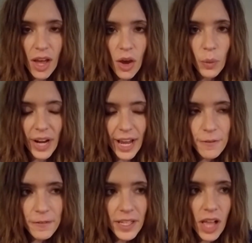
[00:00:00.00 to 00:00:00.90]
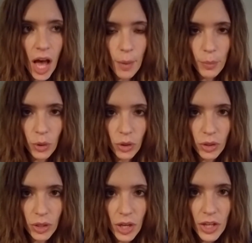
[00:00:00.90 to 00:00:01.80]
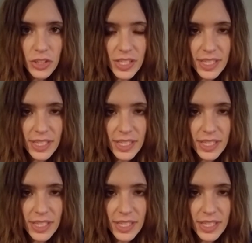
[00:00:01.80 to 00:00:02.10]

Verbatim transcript: When I feel humble, does